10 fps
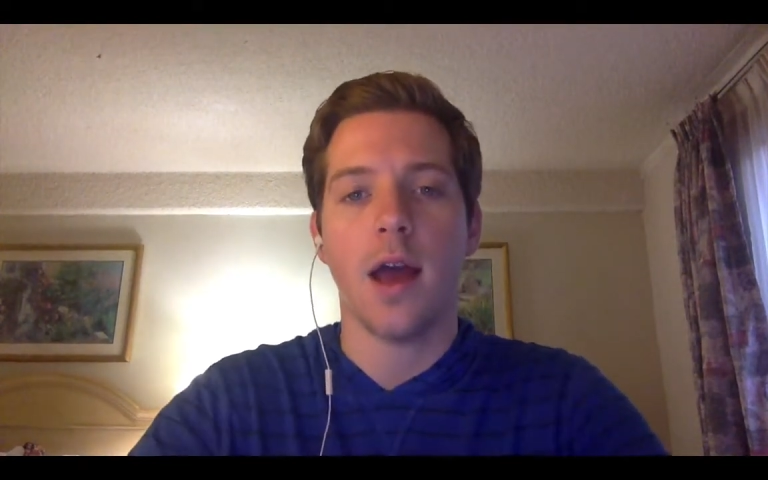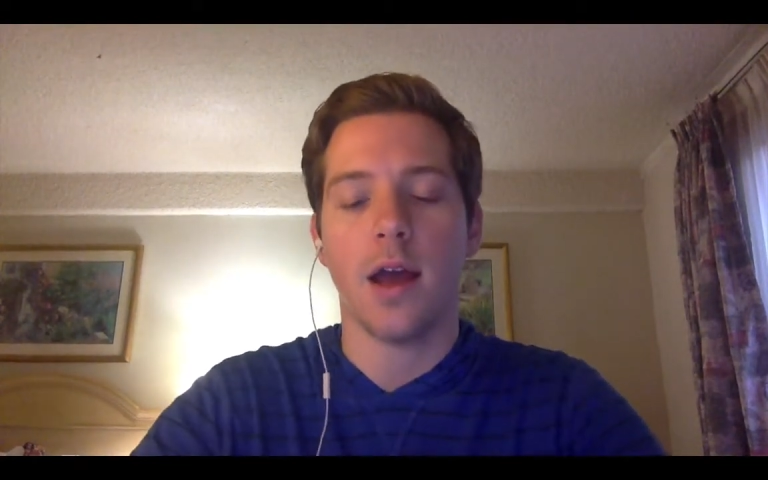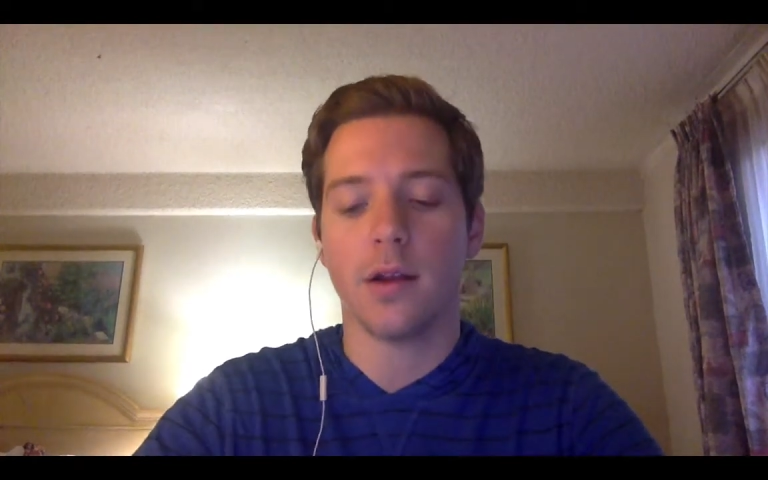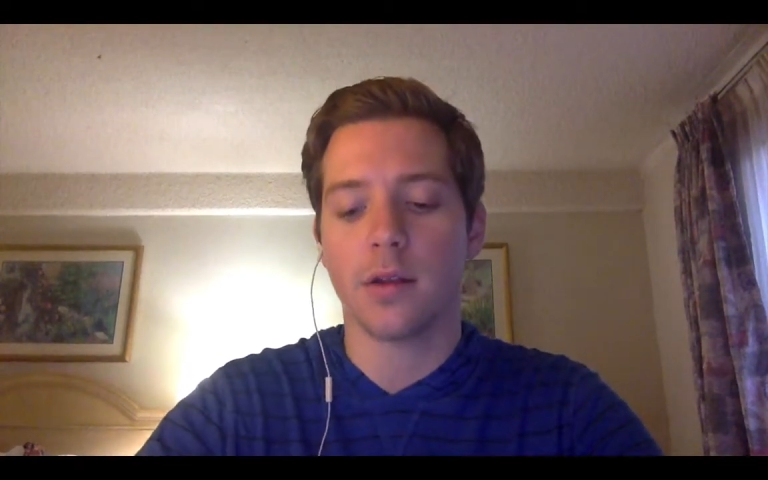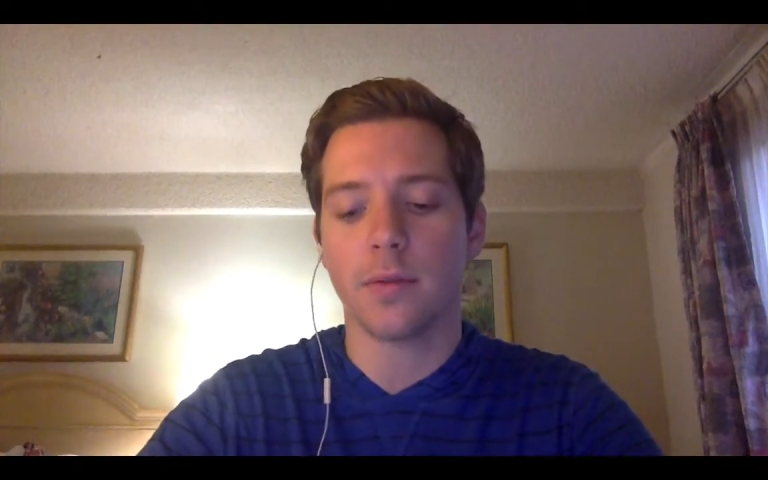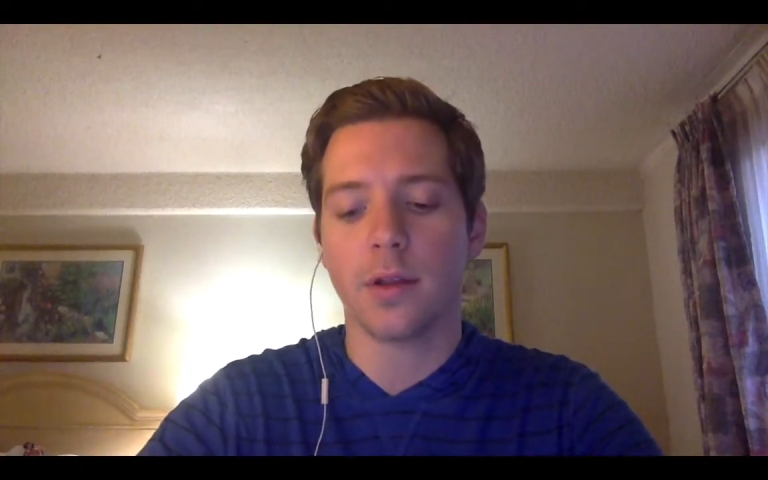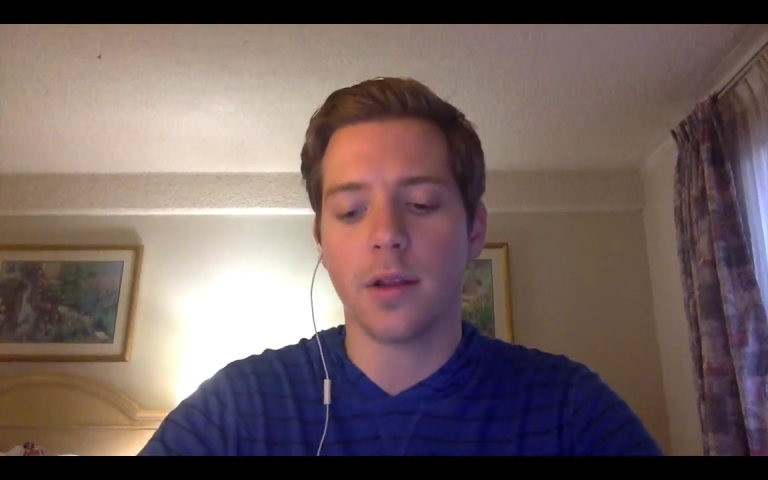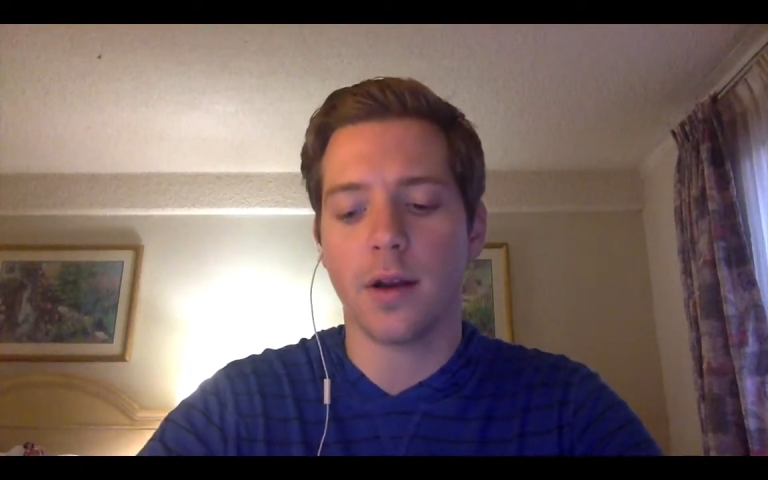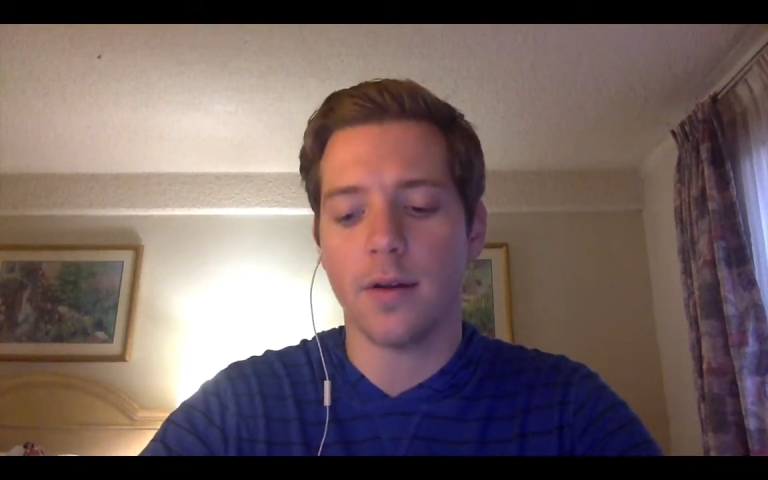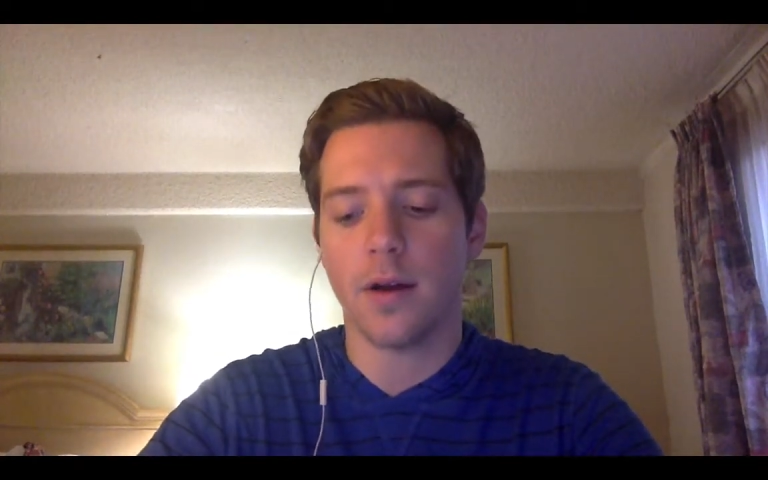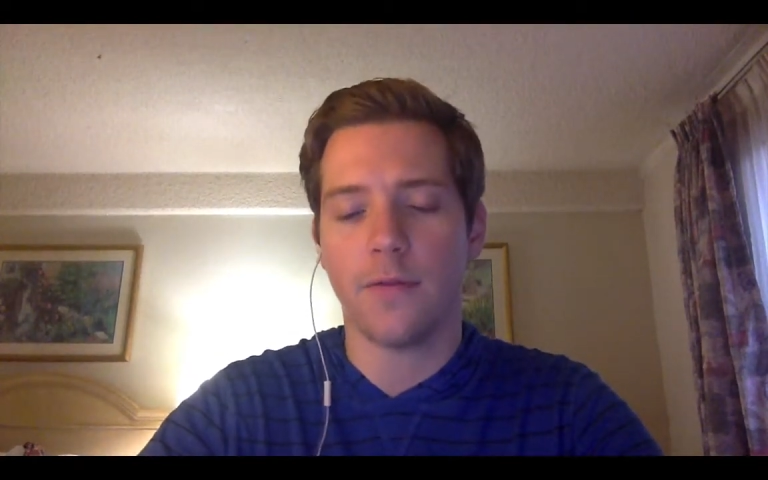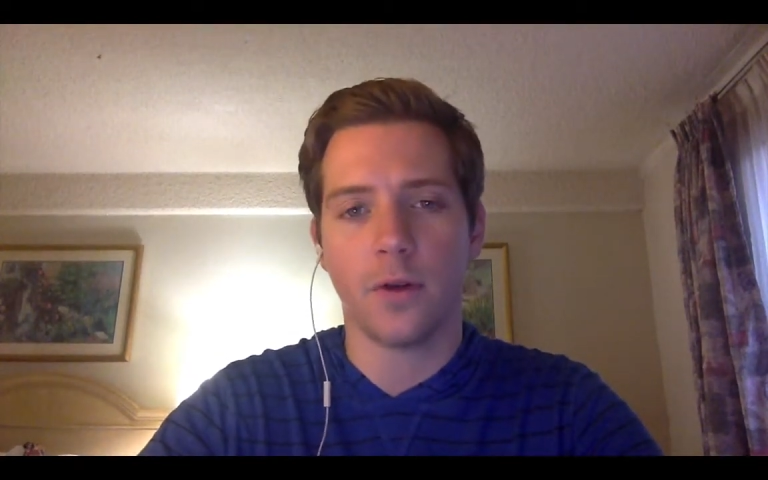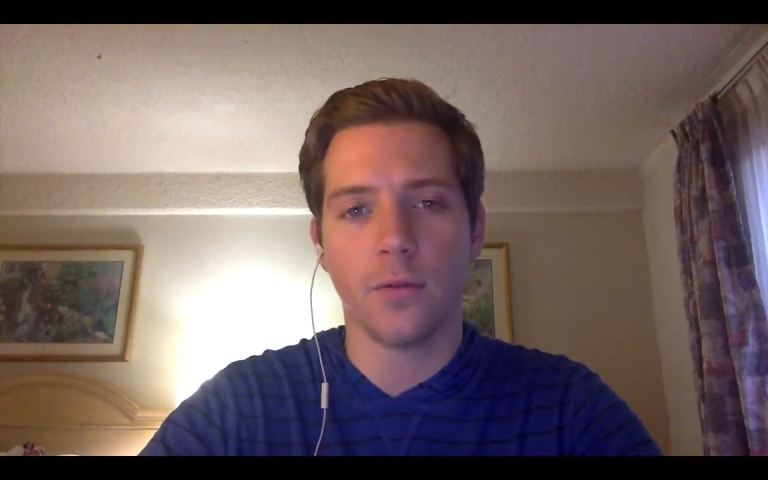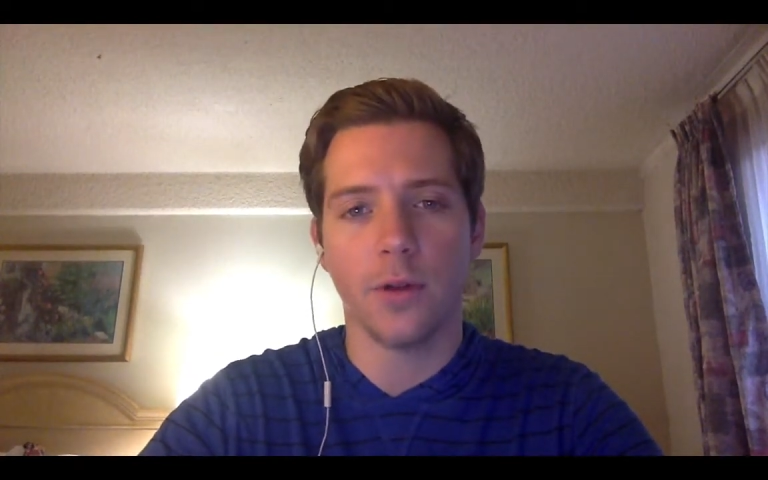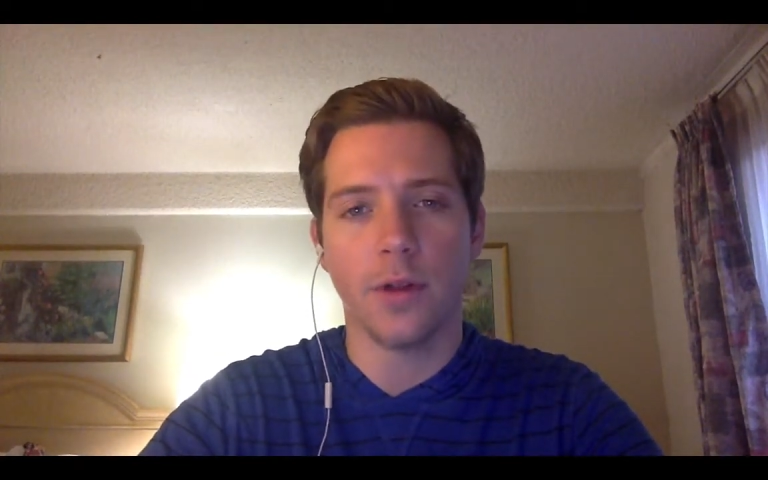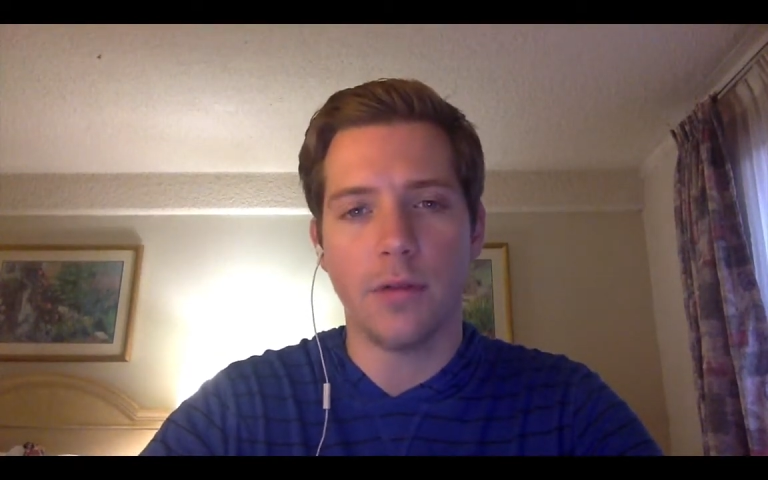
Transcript: And something that I, I found really